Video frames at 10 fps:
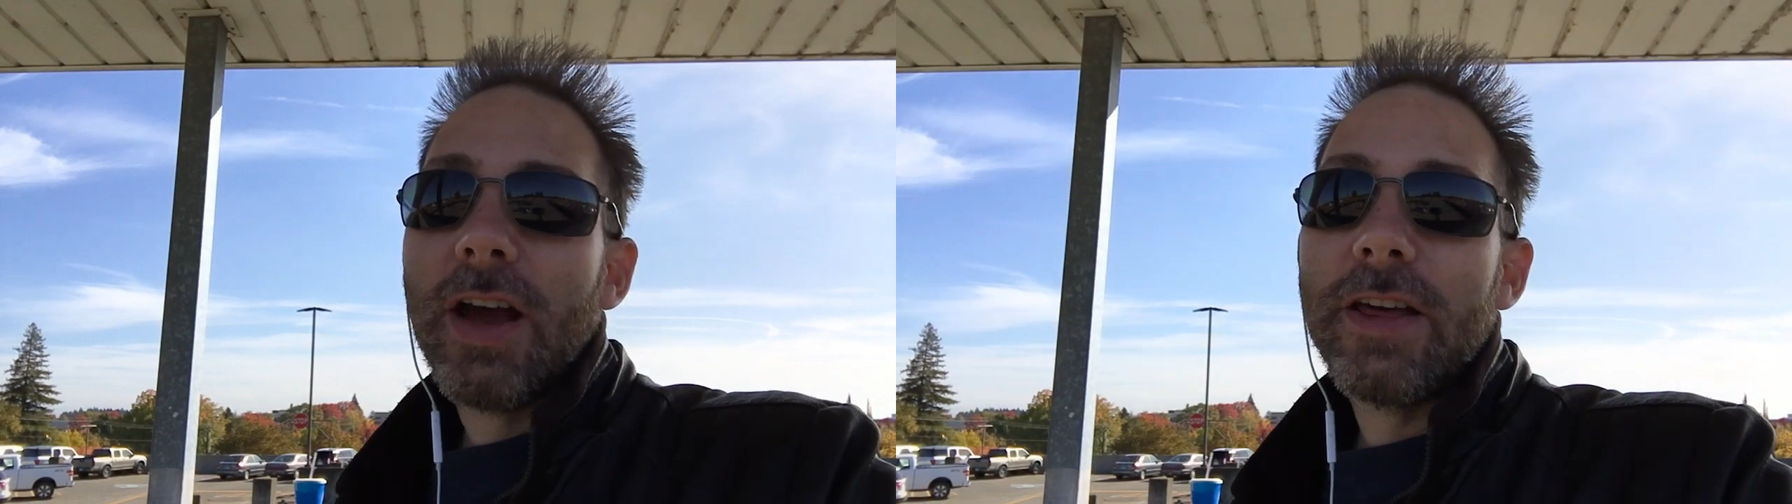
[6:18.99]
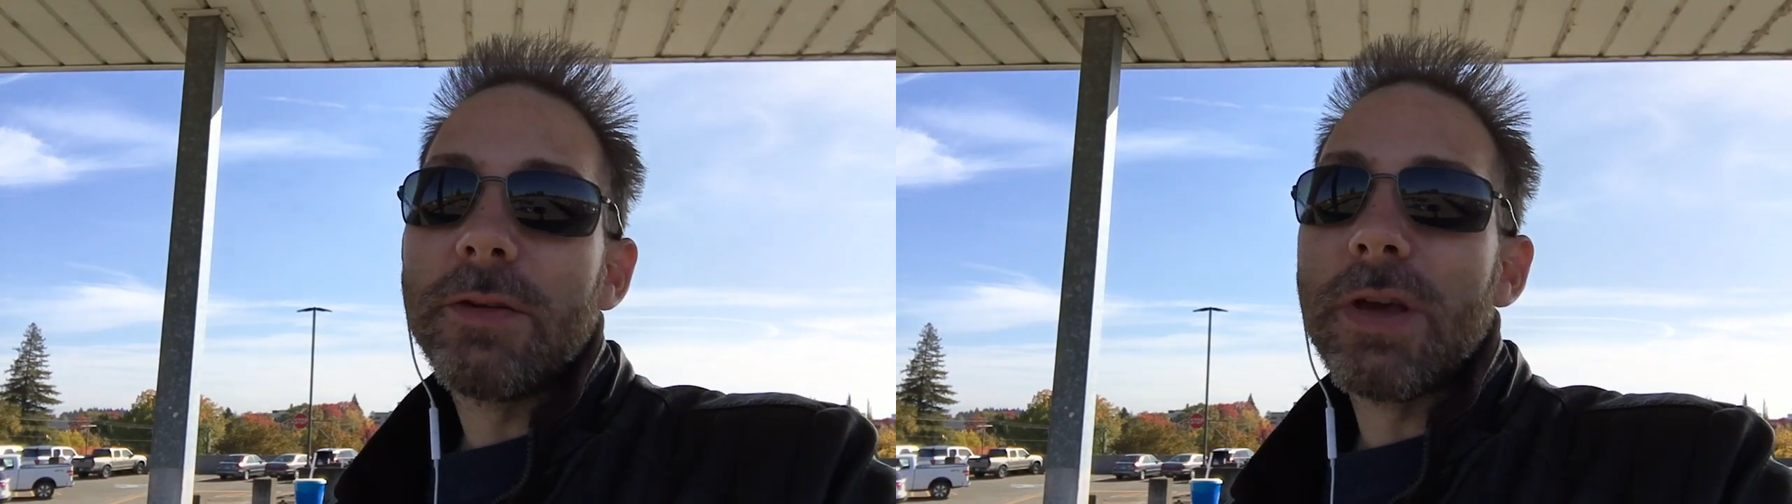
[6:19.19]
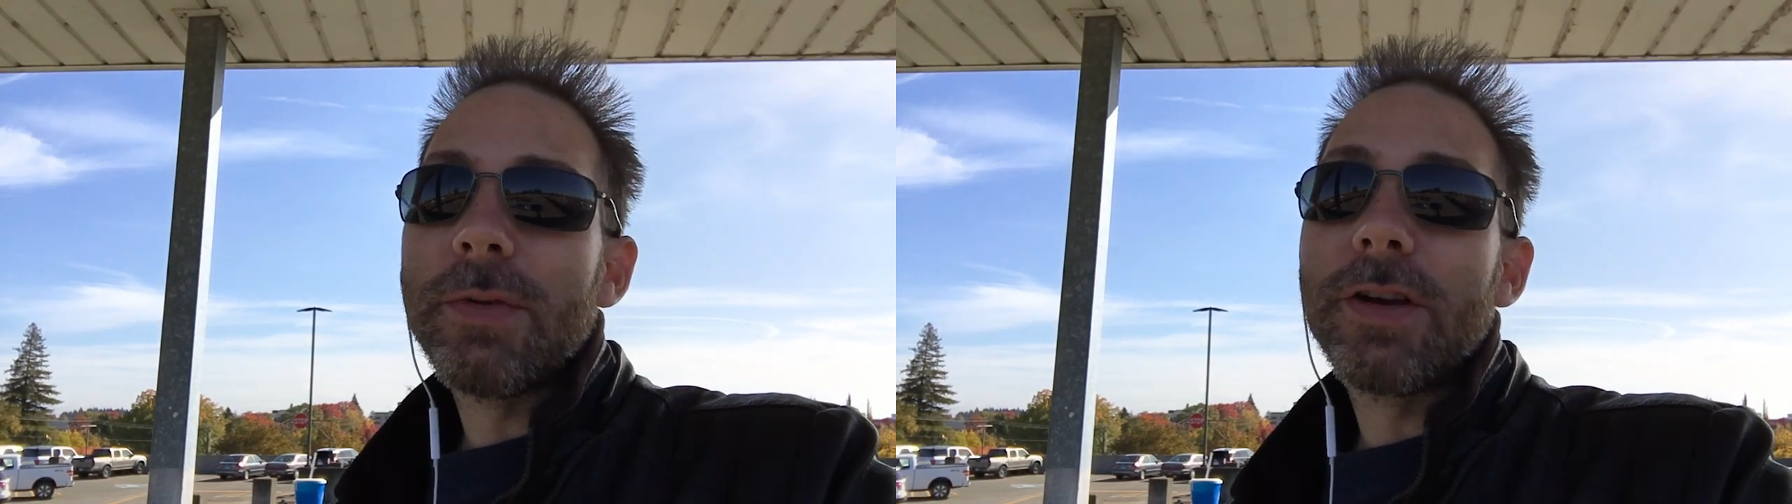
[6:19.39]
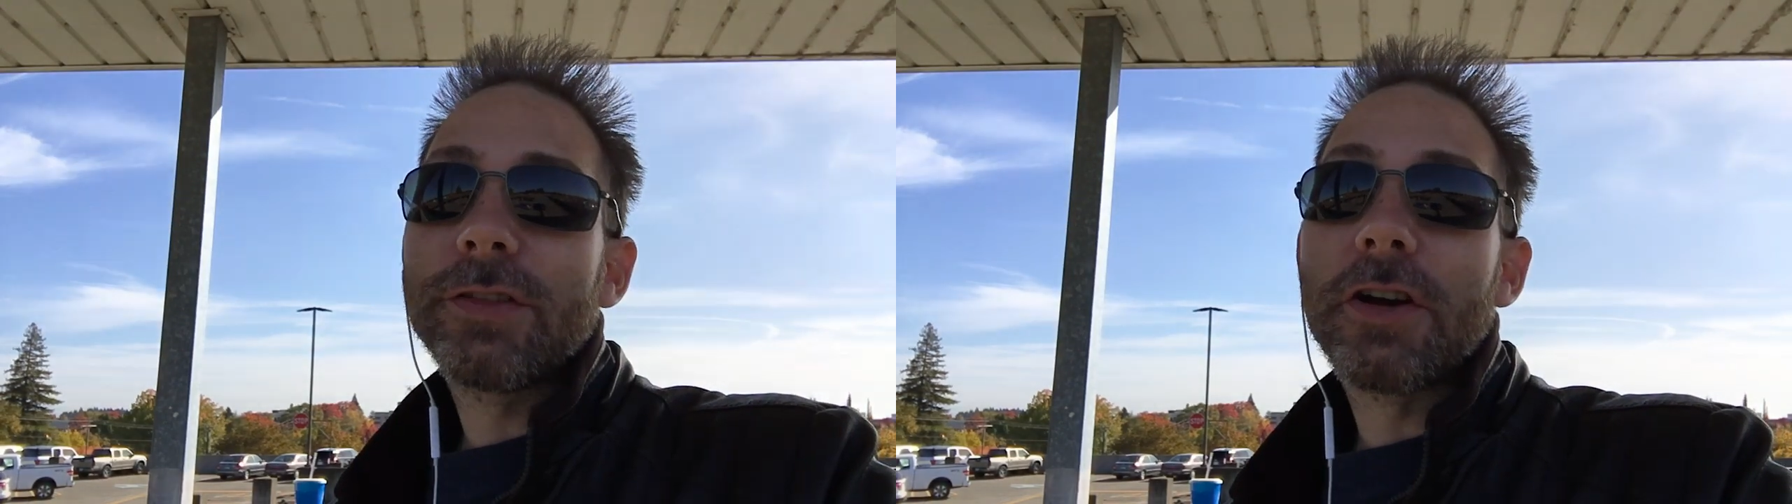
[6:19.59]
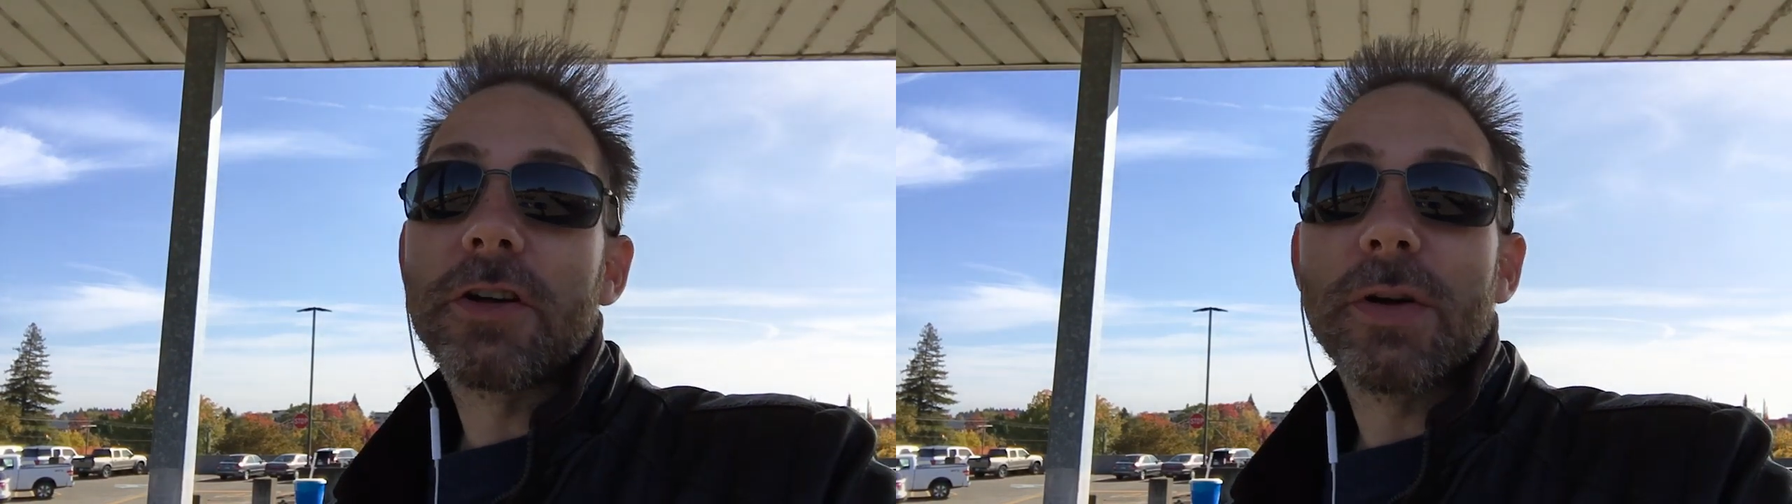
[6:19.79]
I think maybe I'll
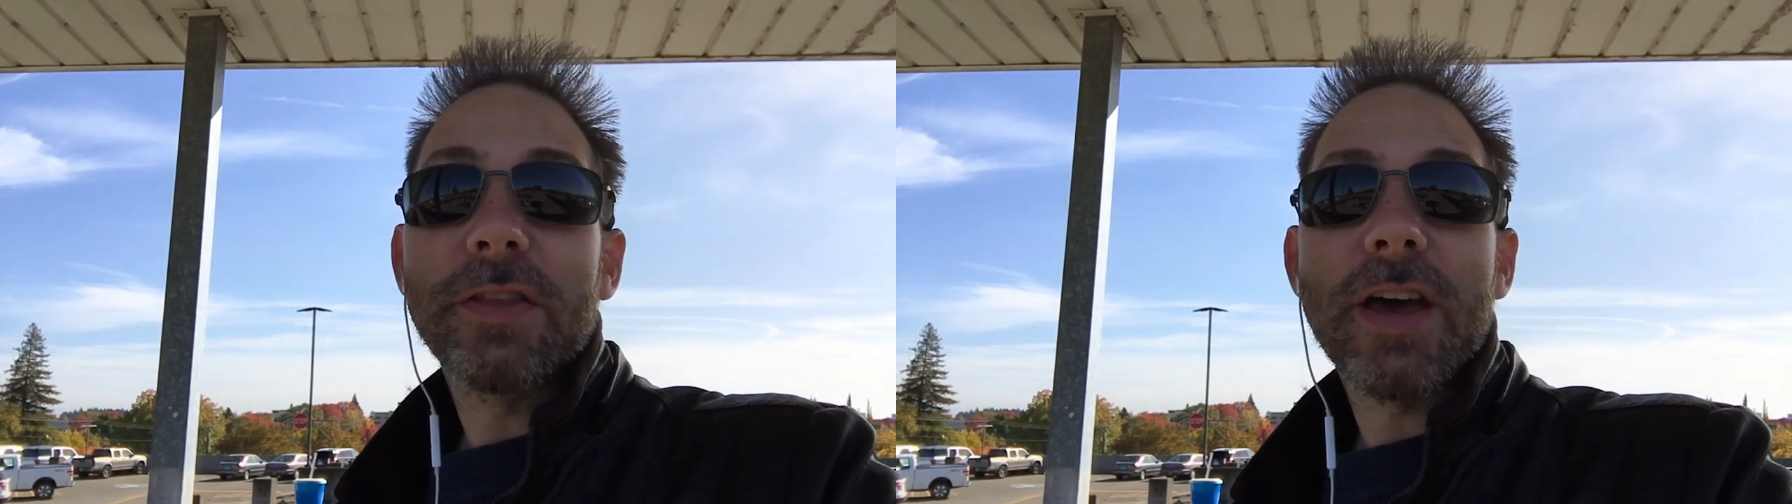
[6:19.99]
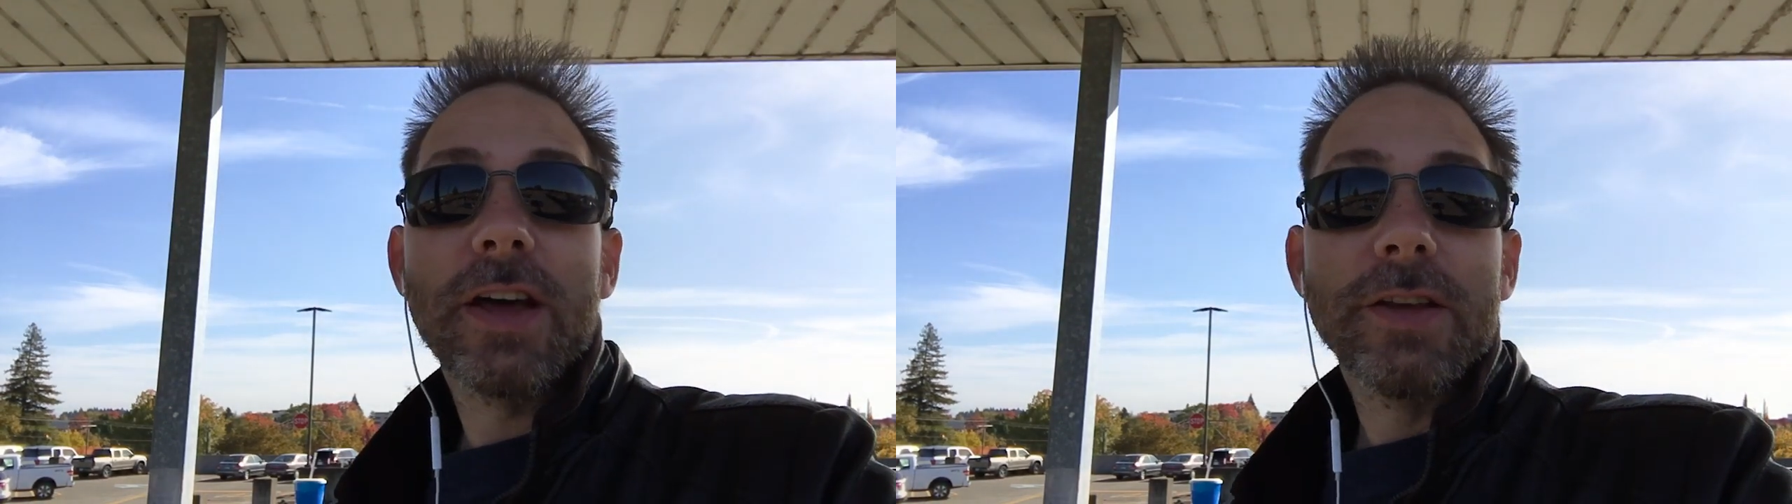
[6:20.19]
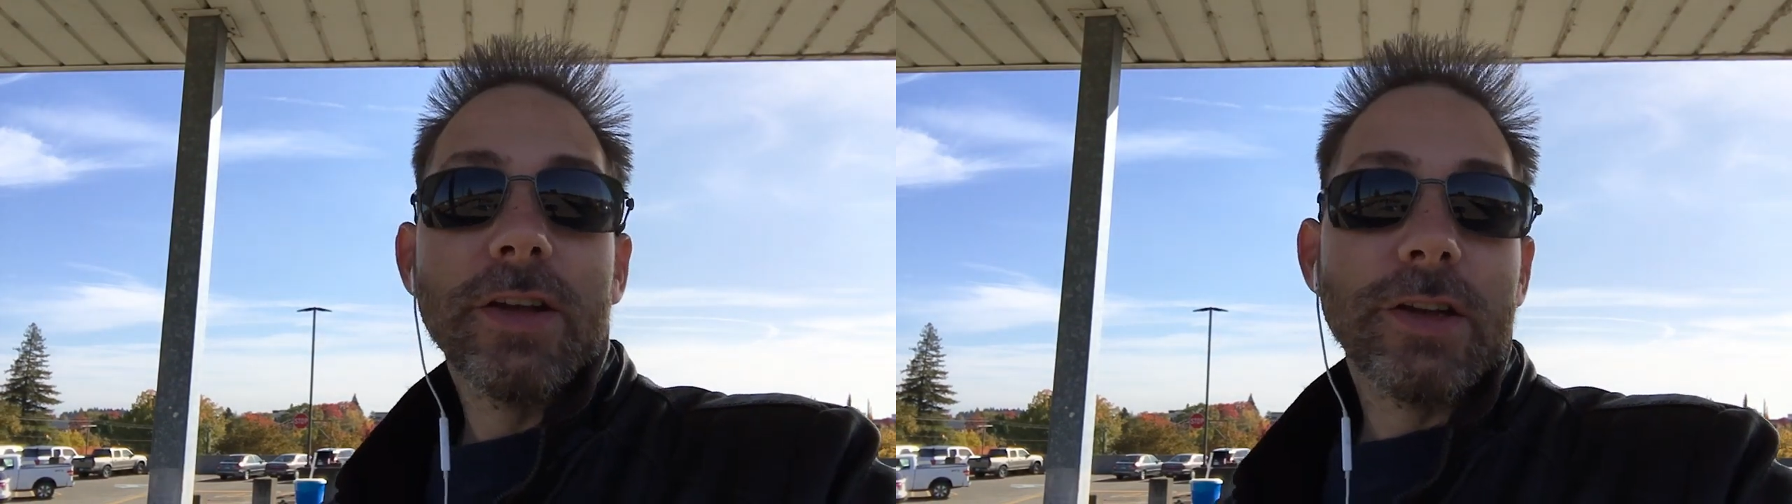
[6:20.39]
talk about that.